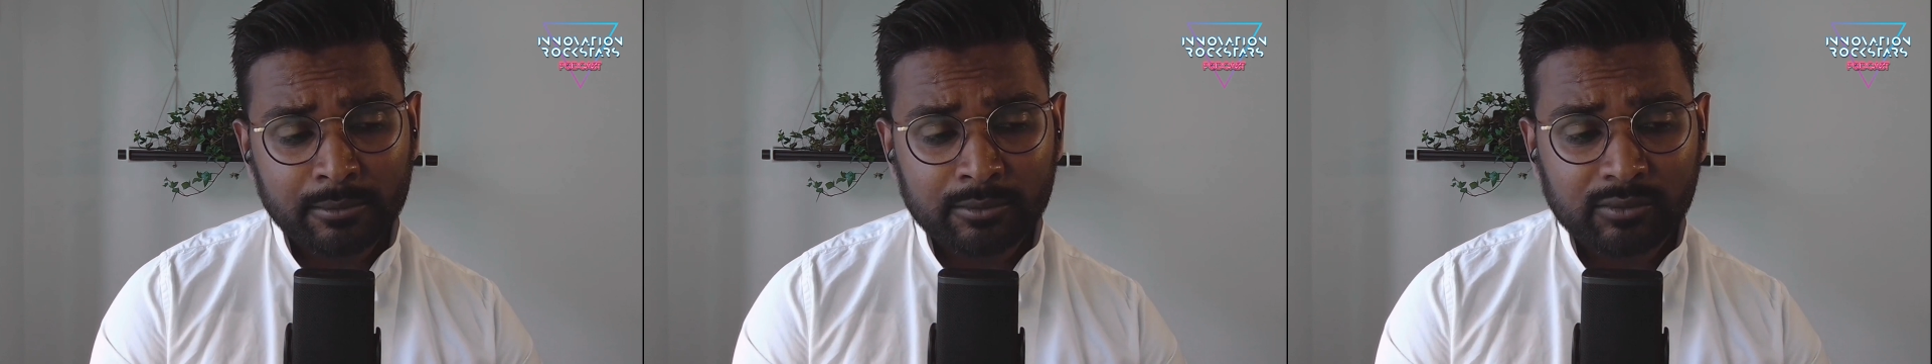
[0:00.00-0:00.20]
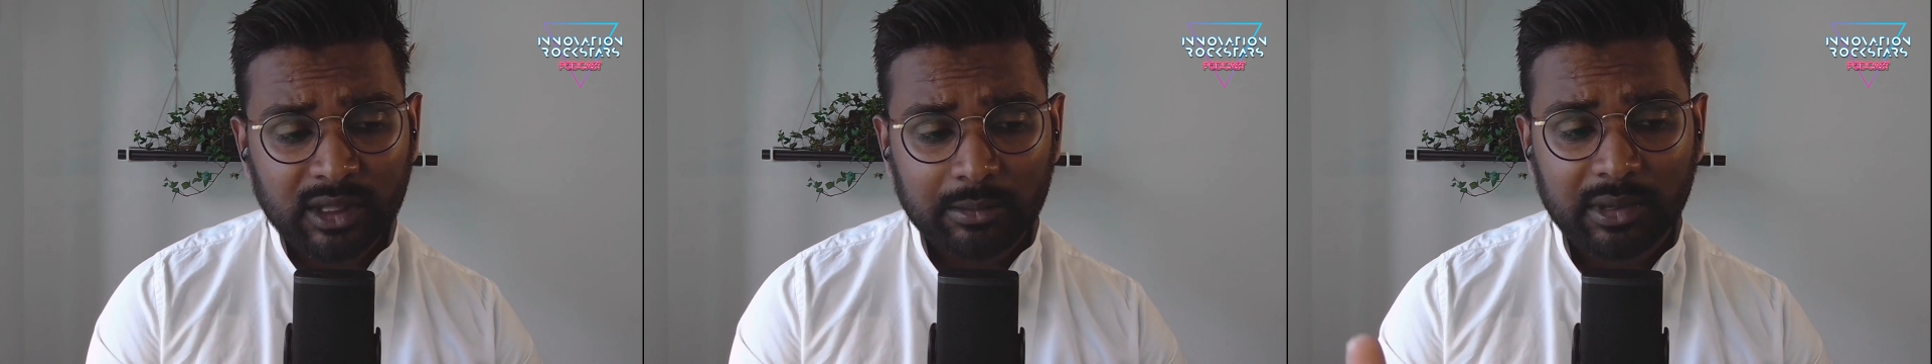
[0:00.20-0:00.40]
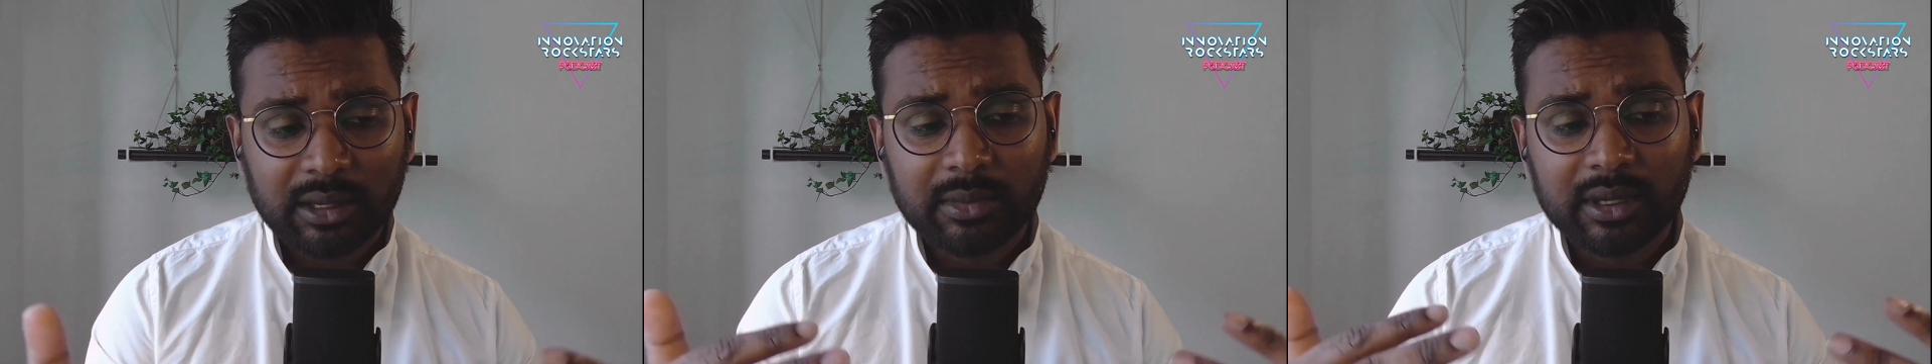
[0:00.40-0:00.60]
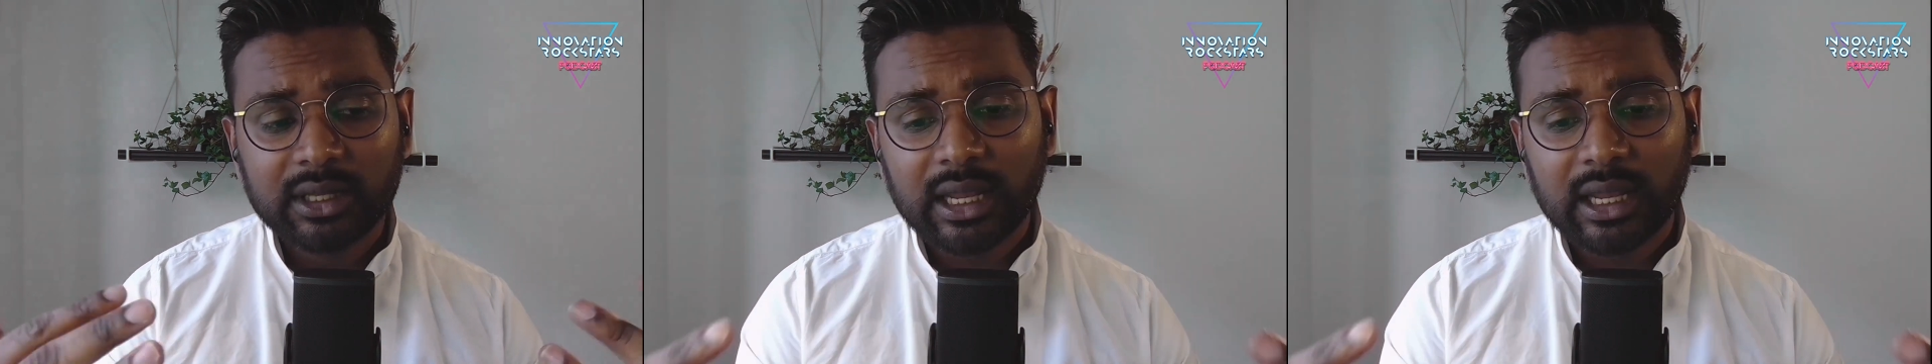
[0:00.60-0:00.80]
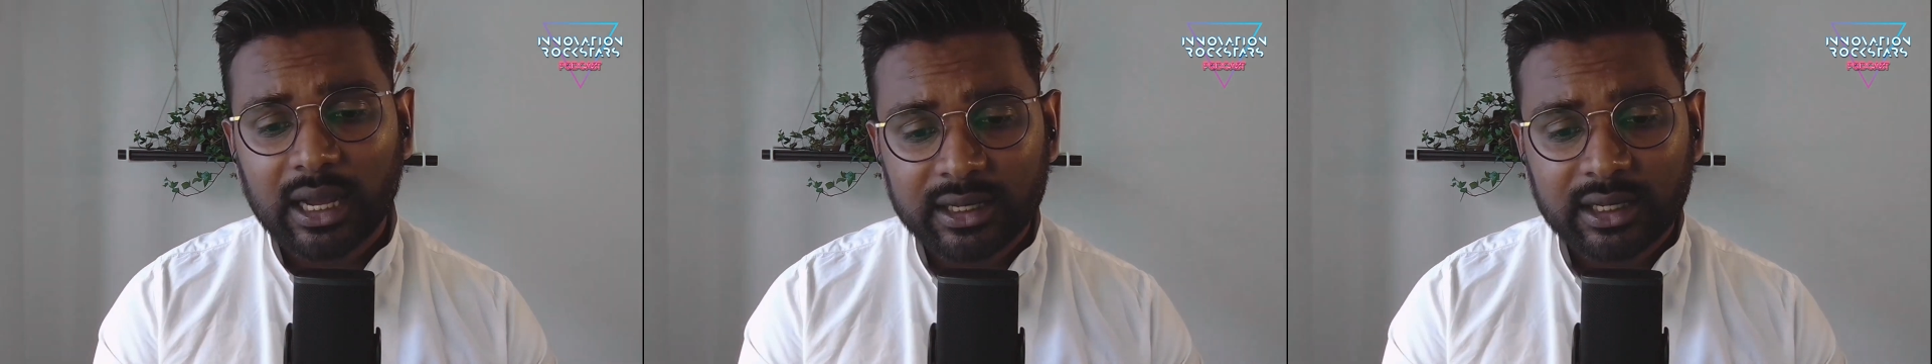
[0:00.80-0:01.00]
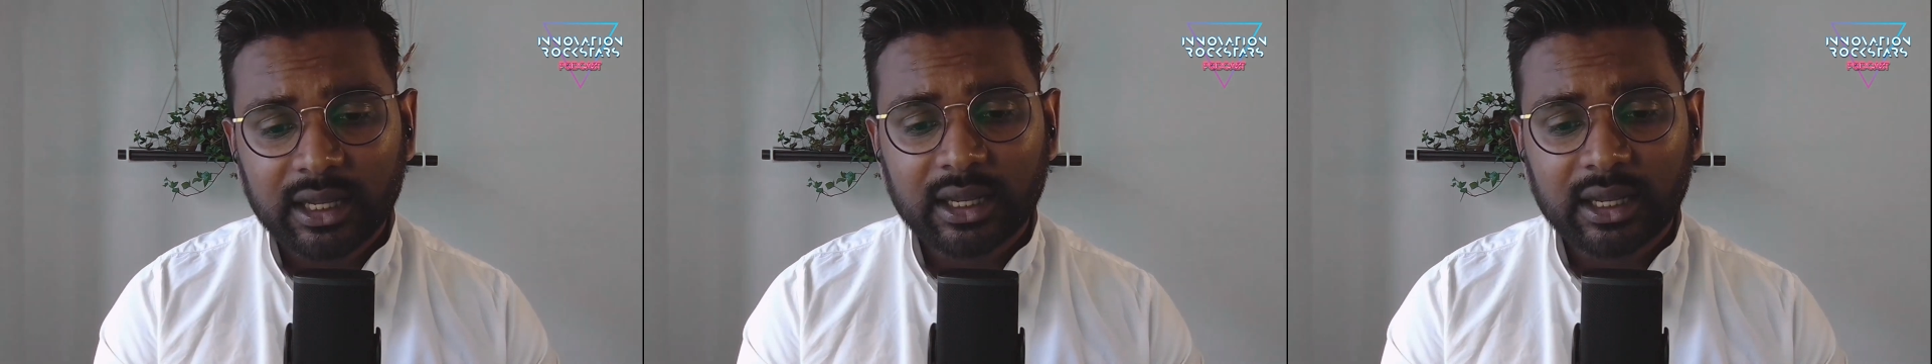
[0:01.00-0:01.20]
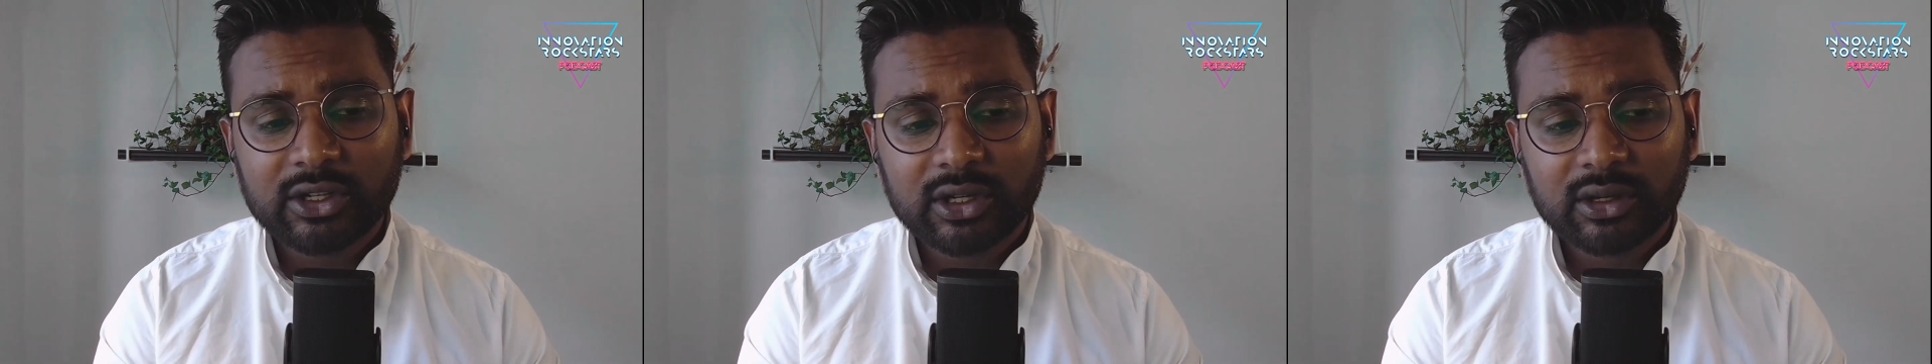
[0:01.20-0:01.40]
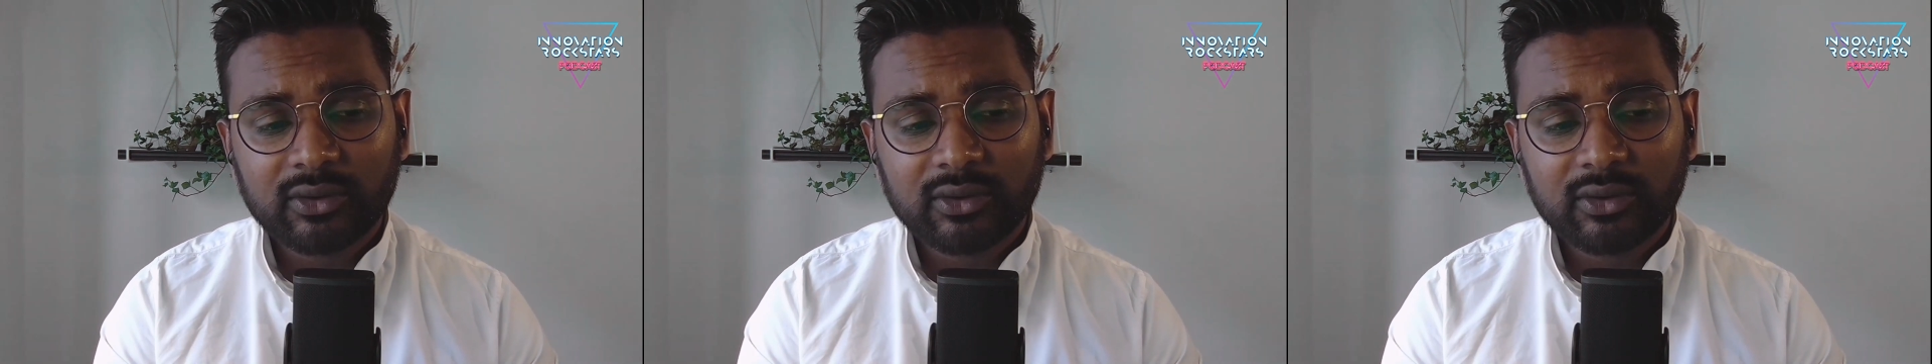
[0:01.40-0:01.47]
maybe in the ideation